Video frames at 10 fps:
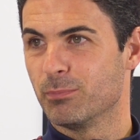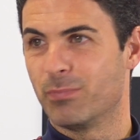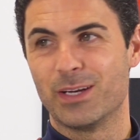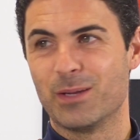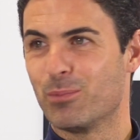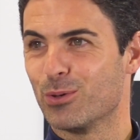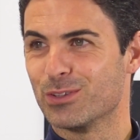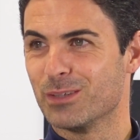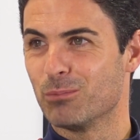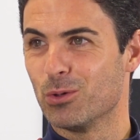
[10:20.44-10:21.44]
very
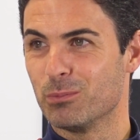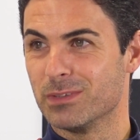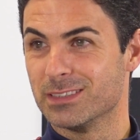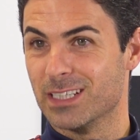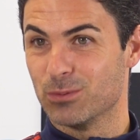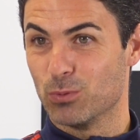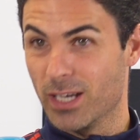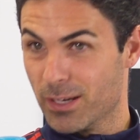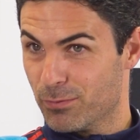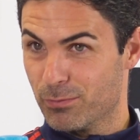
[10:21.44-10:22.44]
important moments that we
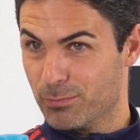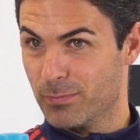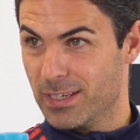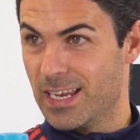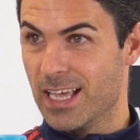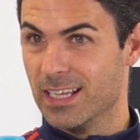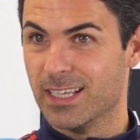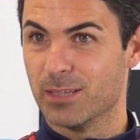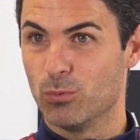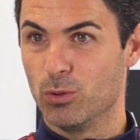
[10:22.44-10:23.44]
have nailed
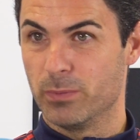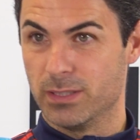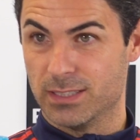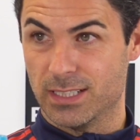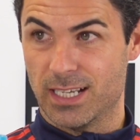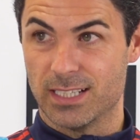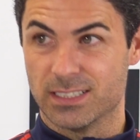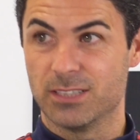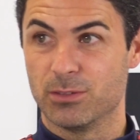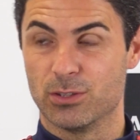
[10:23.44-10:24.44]
that moment and has
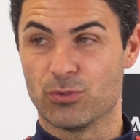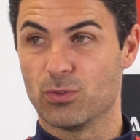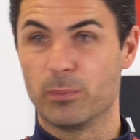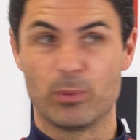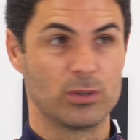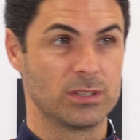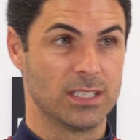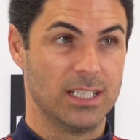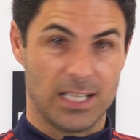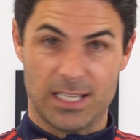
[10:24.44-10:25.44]
given us 3 points,
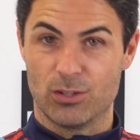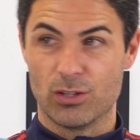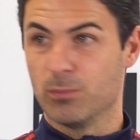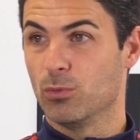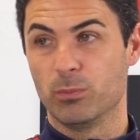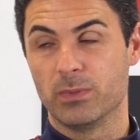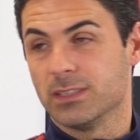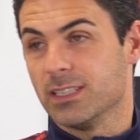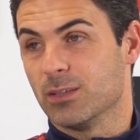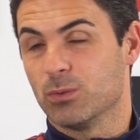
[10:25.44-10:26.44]
and other
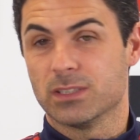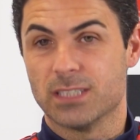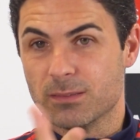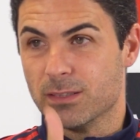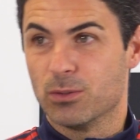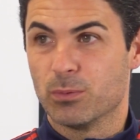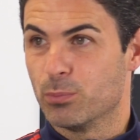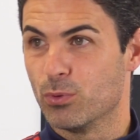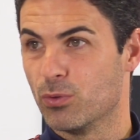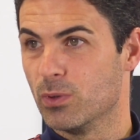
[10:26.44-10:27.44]
moments that I was done, that you
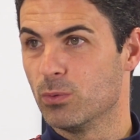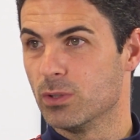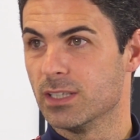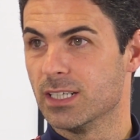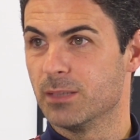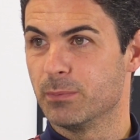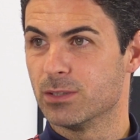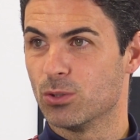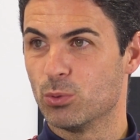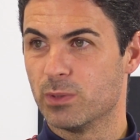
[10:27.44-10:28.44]
put 3-1, the game
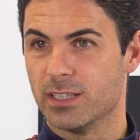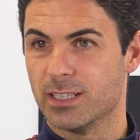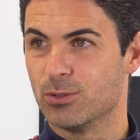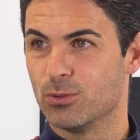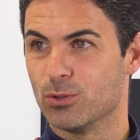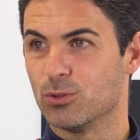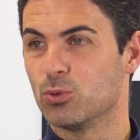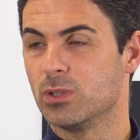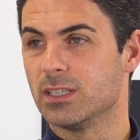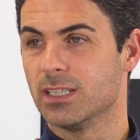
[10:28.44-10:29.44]
is over, and you don't
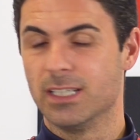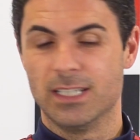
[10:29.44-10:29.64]
do it.